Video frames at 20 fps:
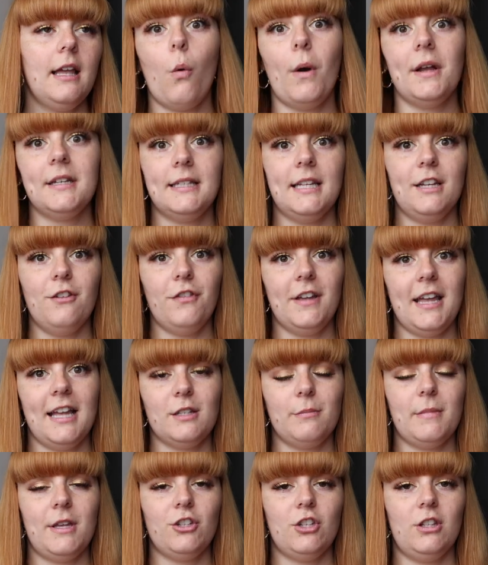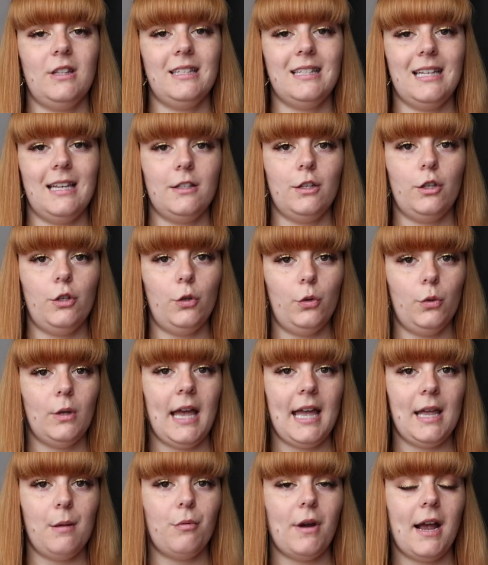Oh, I did forget to mention this is a
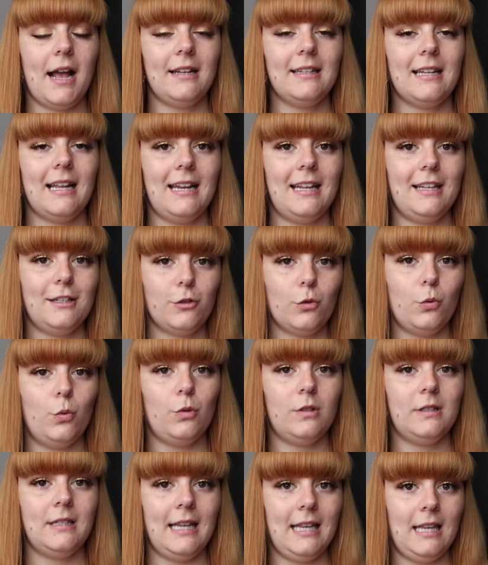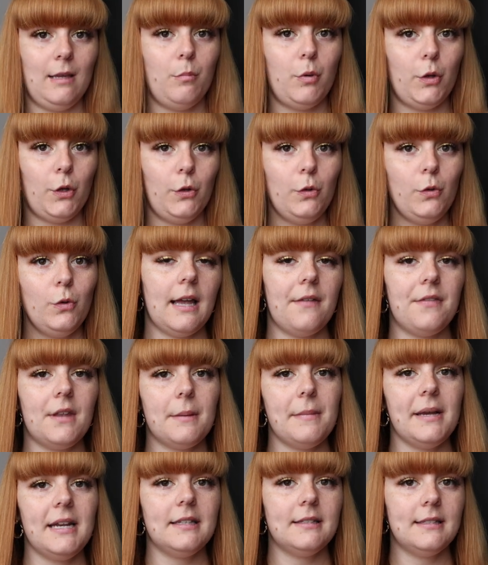UK brand and it is called Tikiboo. And then
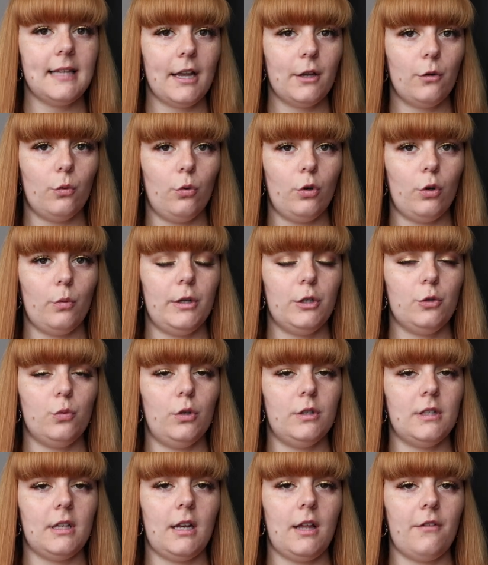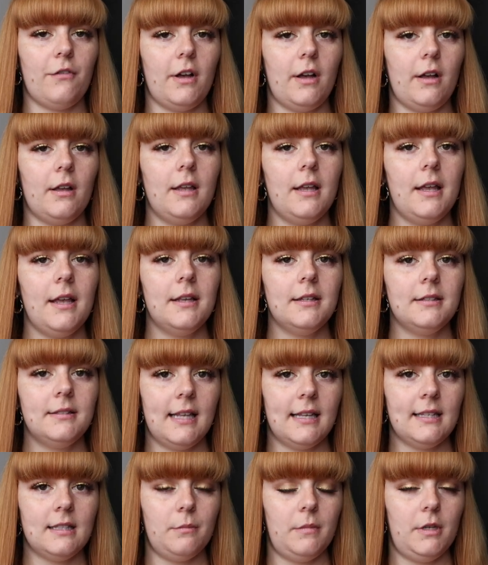I made a second order, which was another
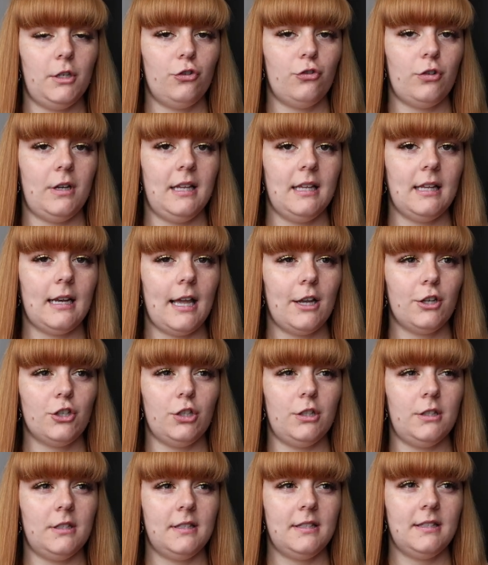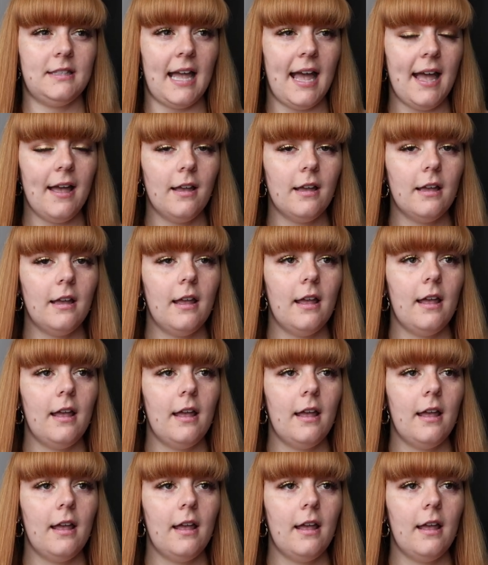Sesame Street collection set.